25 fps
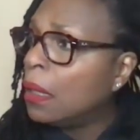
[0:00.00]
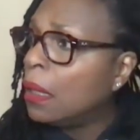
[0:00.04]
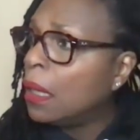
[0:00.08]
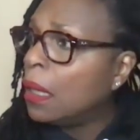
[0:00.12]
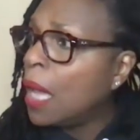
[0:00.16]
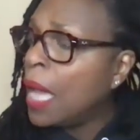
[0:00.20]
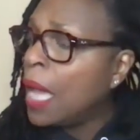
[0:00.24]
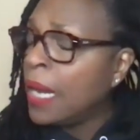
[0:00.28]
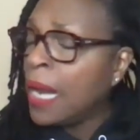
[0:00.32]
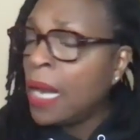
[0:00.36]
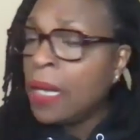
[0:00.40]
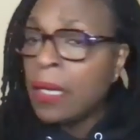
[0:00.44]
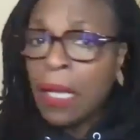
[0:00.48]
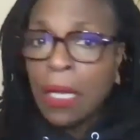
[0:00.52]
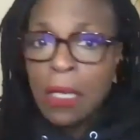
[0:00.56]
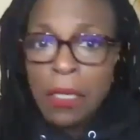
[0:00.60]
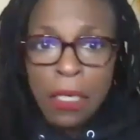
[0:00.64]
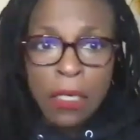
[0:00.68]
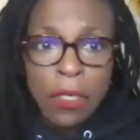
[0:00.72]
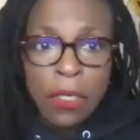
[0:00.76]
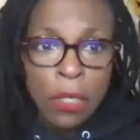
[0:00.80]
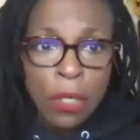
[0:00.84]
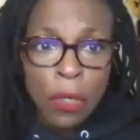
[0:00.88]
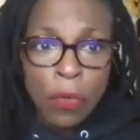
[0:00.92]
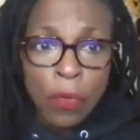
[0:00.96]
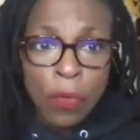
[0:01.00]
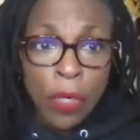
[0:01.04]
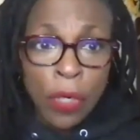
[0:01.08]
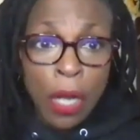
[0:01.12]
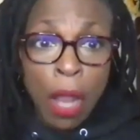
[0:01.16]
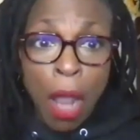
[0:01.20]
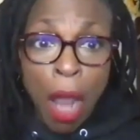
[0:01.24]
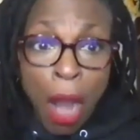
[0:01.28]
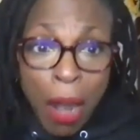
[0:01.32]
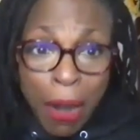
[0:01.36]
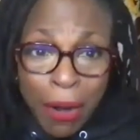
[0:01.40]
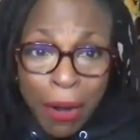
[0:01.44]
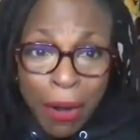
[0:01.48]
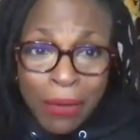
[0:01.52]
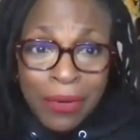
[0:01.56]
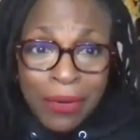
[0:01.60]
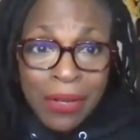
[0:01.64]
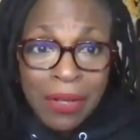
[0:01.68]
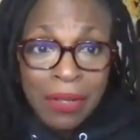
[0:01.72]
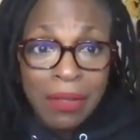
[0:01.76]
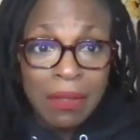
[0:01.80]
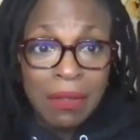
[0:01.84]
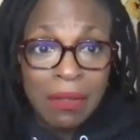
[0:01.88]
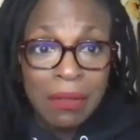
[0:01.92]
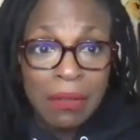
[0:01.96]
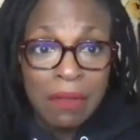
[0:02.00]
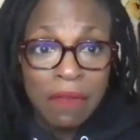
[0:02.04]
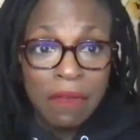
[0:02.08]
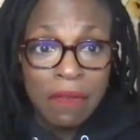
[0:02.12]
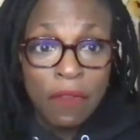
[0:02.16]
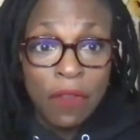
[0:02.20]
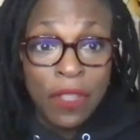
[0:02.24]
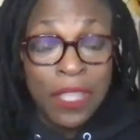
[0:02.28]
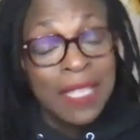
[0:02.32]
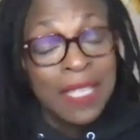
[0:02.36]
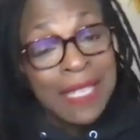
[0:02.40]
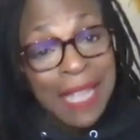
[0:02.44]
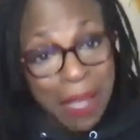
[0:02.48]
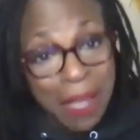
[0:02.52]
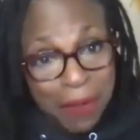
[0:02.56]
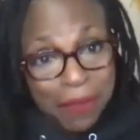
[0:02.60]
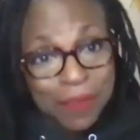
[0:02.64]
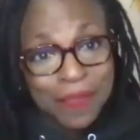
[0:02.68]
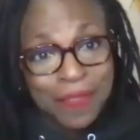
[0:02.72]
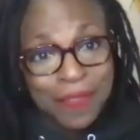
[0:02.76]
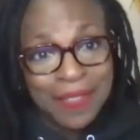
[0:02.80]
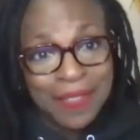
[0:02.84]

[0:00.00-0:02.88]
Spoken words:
regard for the self.